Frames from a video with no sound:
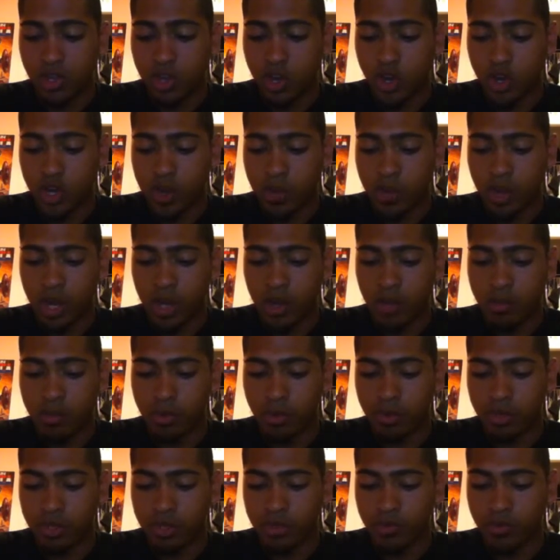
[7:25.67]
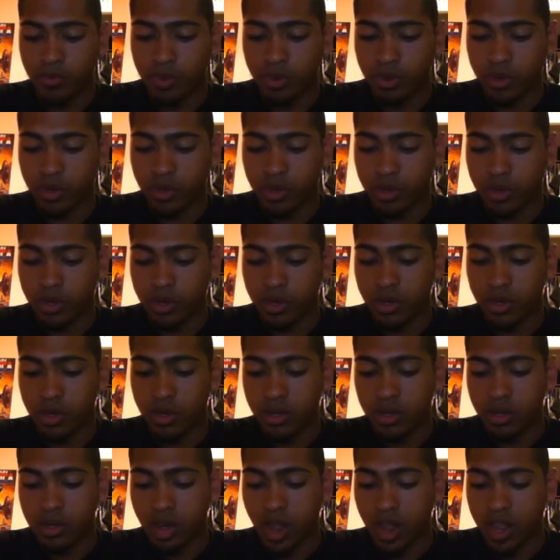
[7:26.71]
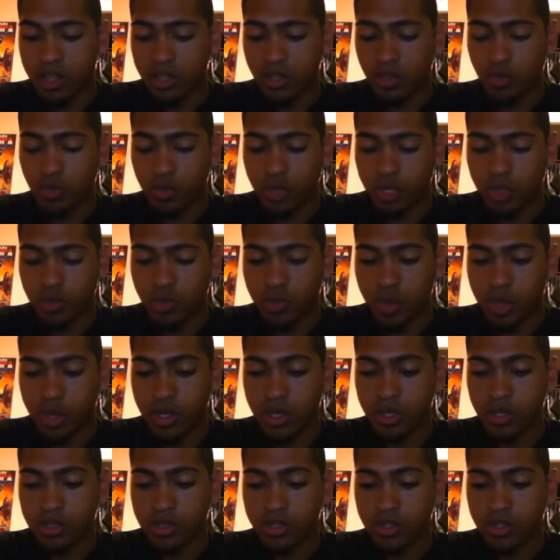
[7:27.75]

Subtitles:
good amount of books for not too much money.